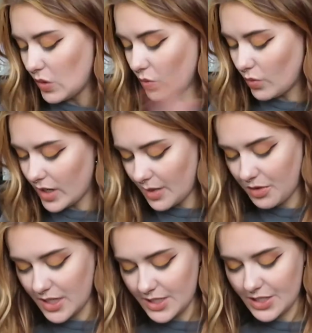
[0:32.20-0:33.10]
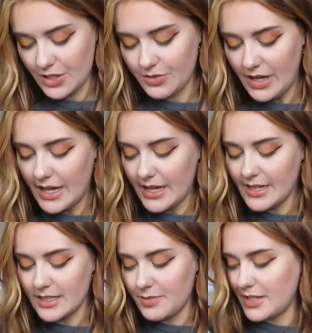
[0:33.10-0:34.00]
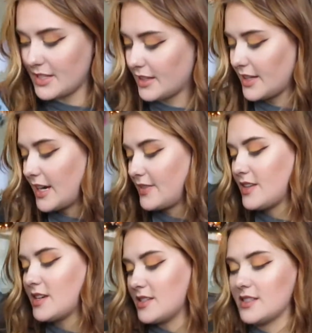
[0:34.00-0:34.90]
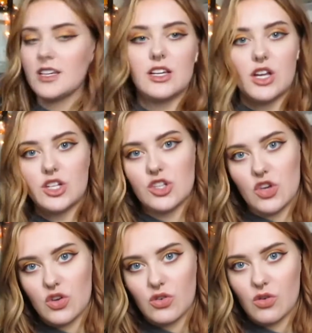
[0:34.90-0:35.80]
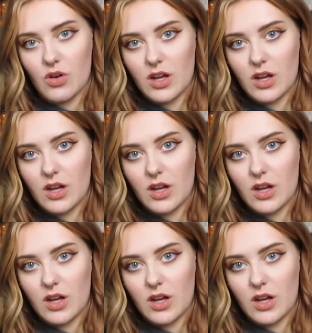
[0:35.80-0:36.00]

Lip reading: What I'm gonna do is basically cut these to